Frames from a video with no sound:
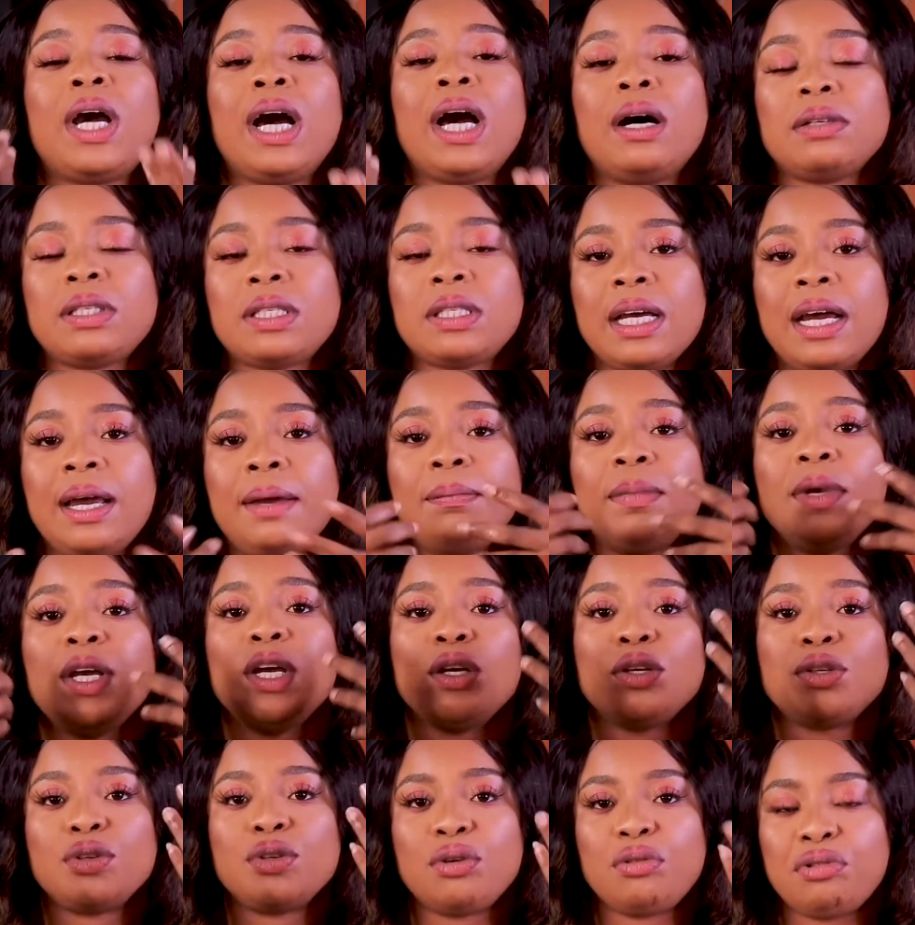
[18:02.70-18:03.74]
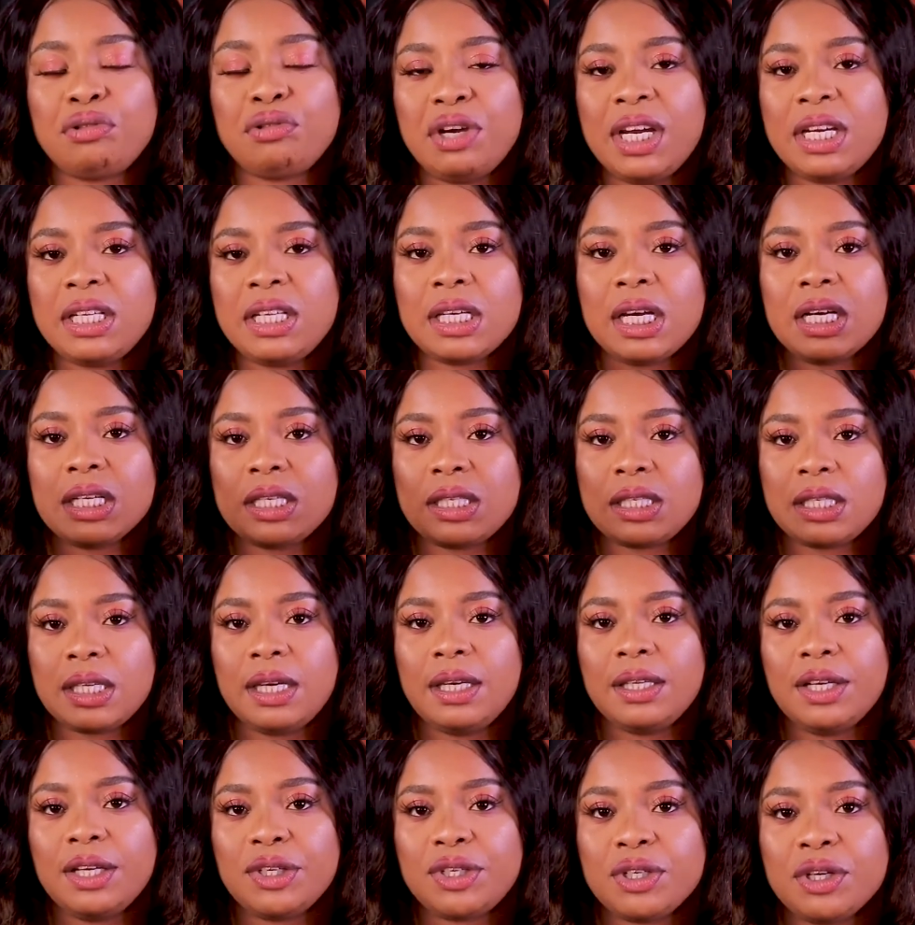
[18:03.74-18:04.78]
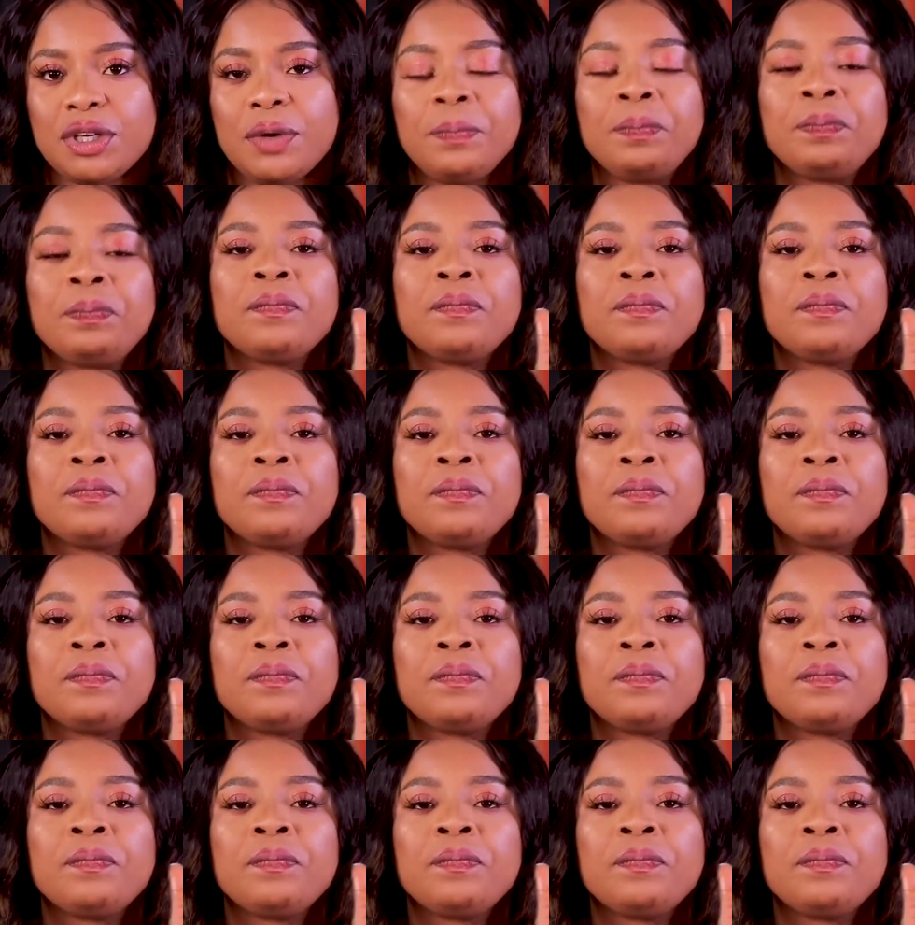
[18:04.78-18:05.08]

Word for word: out time to create a signature.